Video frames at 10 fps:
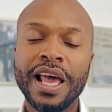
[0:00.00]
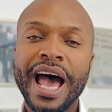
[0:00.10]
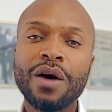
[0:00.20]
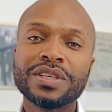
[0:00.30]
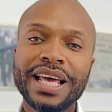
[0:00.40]

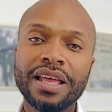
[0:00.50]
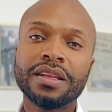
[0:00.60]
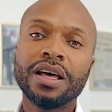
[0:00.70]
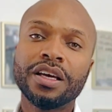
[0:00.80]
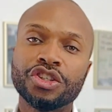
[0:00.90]
I was at
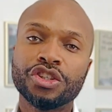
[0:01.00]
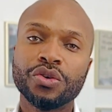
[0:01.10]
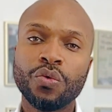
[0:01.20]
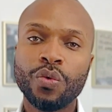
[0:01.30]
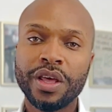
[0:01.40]
lunch
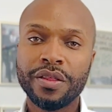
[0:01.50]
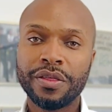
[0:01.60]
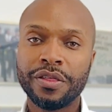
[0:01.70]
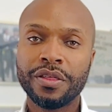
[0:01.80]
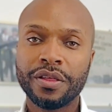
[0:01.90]

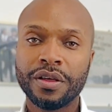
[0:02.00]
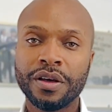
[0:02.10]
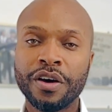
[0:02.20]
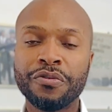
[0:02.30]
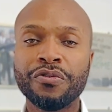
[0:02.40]
with
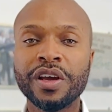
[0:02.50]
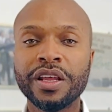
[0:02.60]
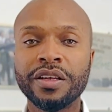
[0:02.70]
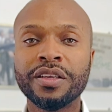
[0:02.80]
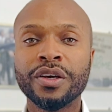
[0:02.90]
a
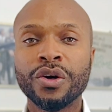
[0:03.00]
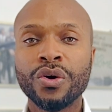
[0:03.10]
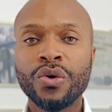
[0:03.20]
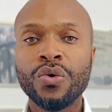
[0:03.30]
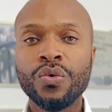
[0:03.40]
friend
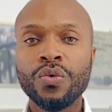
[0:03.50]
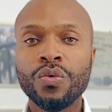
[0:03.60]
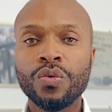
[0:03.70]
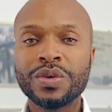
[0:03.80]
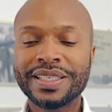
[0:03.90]
who
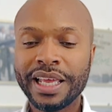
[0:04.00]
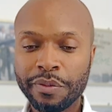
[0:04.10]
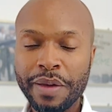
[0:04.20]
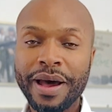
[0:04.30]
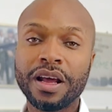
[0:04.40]
was telling
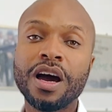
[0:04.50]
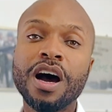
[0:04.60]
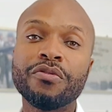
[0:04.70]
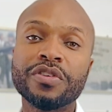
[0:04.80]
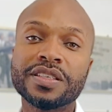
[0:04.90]
me about a
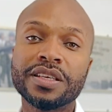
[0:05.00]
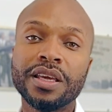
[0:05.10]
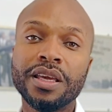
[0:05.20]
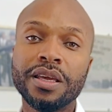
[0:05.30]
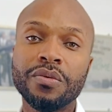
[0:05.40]
conference
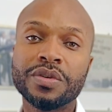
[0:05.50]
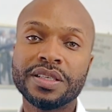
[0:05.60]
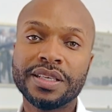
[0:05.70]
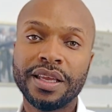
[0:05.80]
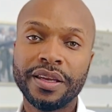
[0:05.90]
he was
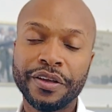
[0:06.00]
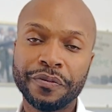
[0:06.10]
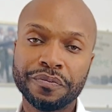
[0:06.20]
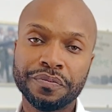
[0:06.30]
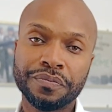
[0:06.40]
attending.
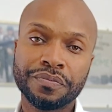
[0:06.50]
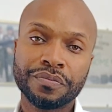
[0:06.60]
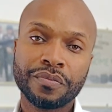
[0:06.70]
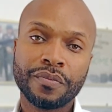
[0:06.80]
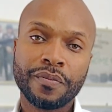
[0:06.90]

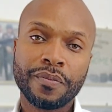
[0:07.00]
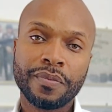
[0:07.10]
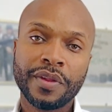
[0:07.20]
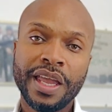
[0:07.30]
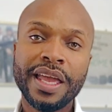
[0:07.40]

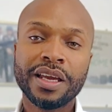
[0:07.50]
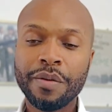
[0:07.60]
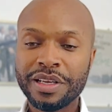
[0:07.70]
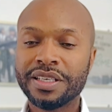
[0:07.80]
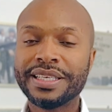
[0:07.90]
He had come
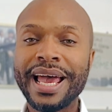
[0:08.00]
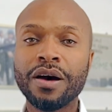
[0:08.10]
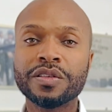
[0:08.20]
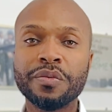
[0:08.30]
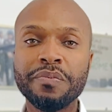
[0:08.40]
into
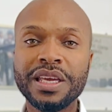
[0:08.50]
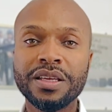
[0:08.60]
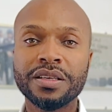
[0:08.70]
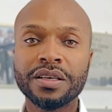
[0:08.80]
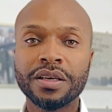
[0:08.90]
town to
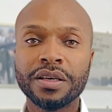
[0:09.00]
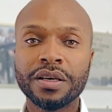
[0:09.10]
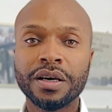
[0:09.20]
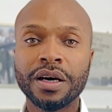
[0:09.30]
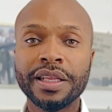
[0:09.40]
meet
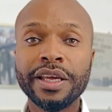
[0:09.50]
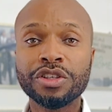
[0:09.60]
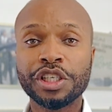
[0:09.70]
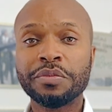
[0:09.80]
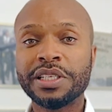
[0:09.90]
a
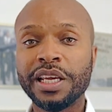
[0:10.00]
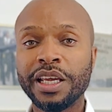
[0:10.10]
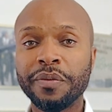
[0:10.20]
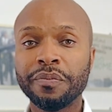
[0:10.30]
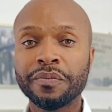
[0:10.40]
leadership
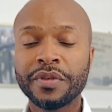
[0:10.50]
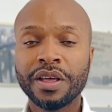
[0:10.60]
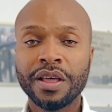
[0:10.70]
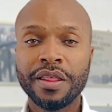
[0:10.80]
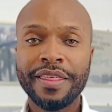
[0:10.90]
team
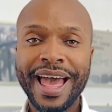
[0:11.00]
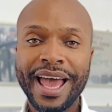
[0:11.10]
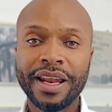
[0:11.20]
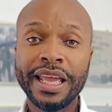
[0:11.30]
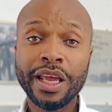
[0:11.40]
that
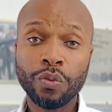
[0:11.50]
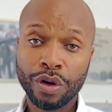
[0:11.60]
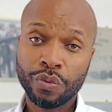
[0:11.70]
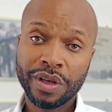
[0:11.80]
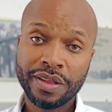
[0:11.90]
he had
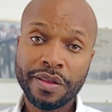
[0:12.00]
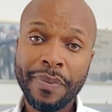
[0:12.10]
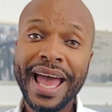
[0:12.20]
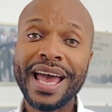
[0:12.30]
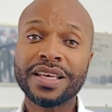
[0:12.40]
worked with in the
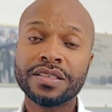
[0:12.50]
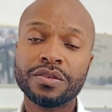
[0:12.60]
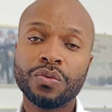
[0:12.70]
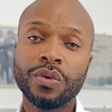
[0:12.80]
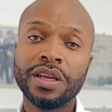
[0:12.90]
past
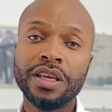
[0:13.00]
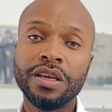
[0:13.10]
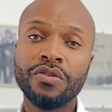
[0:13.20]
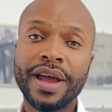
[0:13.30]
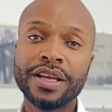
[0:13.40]
when he
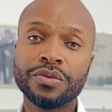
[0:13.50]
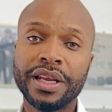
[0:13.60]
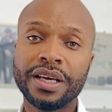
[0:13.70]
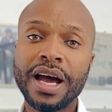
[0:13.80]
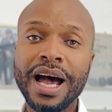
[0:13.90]

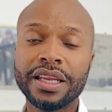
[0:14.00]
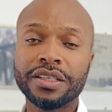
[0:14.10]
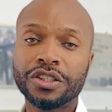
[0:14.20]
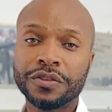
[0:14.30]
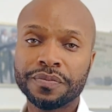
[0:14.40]
graduated college.